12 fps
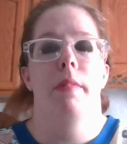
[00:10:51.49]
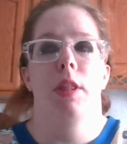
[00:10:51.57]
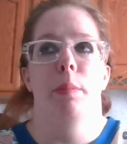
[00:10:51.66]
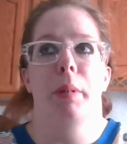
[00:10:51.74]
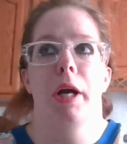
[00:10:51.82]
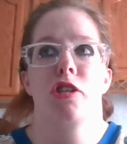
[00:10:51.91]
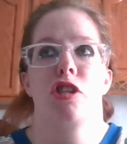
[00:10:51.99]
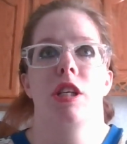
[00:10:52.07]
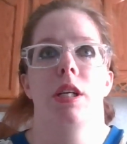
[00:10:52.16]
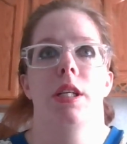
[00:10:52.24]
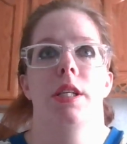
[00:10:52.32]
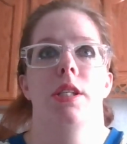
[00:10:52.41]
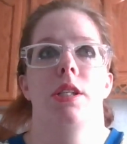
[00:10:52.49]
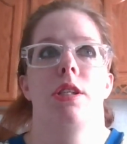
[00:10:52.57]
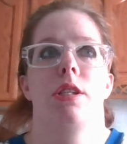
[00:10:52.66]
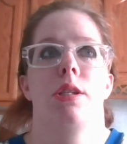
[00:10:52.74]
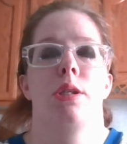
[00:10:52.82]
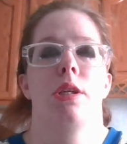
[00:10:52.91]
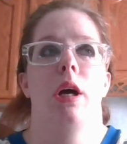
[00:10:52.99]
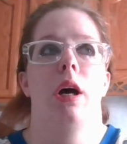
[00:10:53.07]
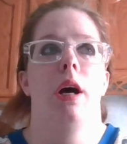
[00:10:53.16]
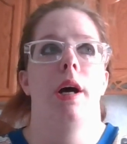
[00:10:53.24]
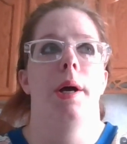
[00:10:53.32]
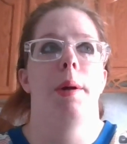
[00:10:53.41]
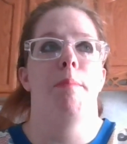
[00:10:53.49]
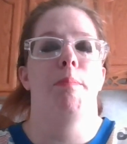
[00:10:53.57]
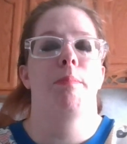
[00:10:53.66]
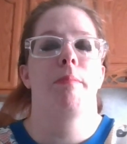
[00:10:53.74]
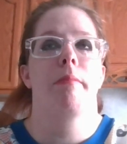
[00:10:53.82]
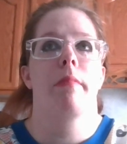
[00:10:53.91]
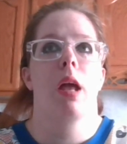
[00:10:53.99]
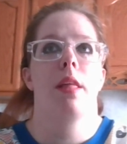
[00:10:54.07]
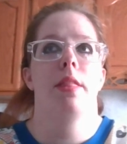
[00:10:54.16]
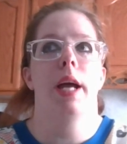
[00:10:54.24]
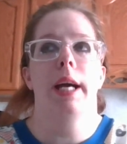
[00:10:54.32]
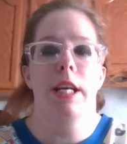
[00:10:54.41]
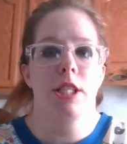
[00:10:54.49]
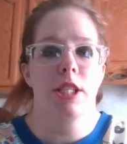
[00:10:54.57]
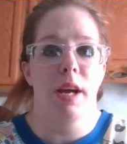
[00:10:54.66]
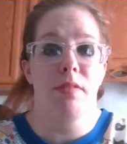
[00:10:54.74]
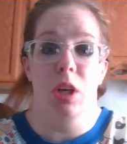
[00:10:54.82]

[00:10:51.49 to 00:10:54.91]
the brushes, that kind of stuff,